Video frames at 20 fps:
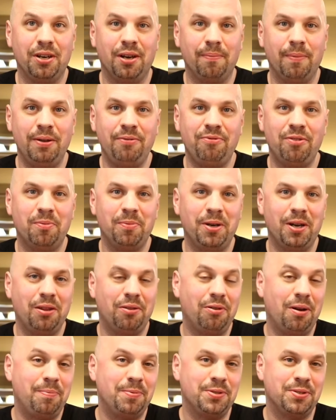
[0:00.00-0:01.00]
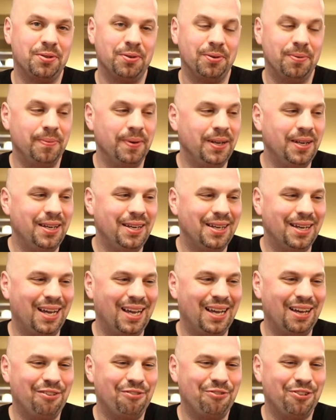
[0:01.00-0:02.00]
I might film another episode. I
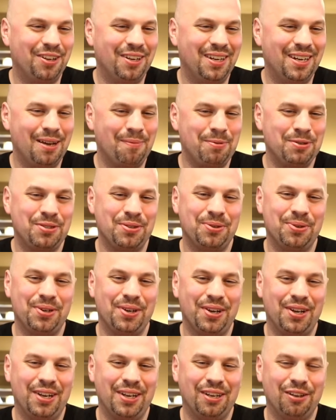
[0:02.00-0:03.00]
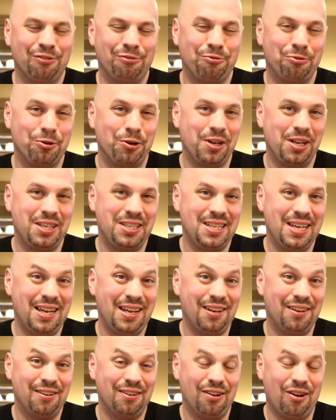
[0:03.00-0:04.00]
have an episode on Lafroig
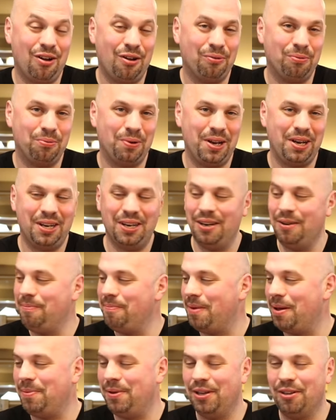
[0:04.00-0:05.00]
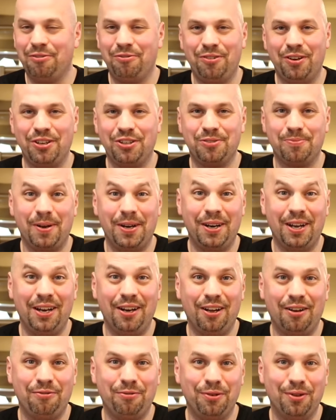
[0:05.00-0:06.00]
10 all written. Maybe I'll finish my night
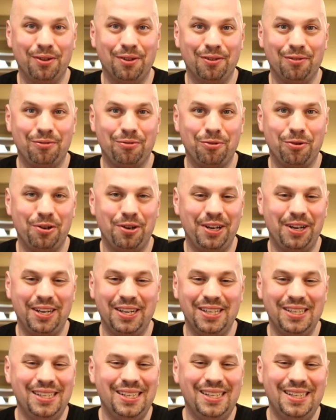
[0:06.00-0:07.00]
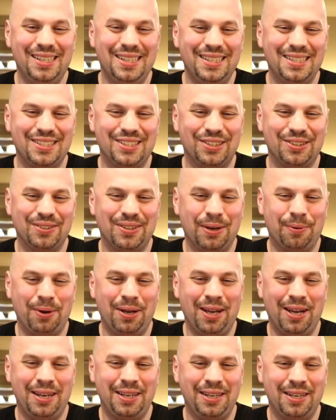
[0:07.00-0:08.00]
off with a Lafroig. So that
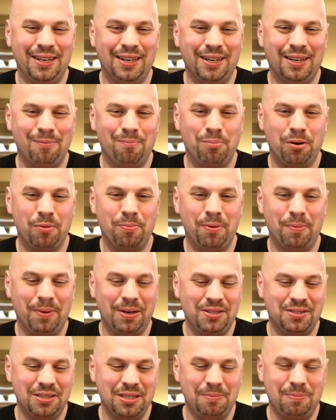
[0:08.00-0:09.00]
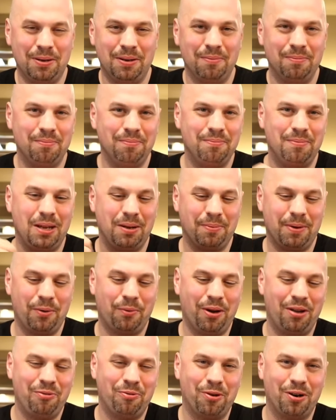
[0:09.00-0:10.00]
way I can burp in my sleep and make my
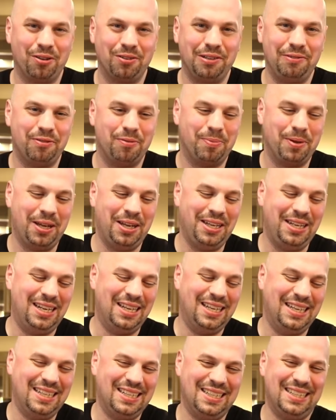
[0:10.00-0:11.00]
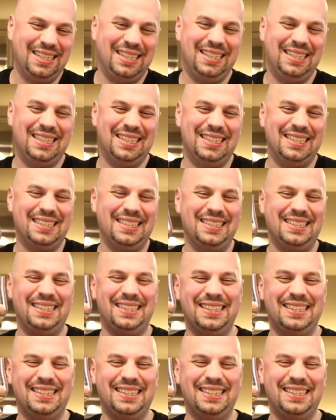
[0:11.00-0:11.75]
wife want to leave the bed.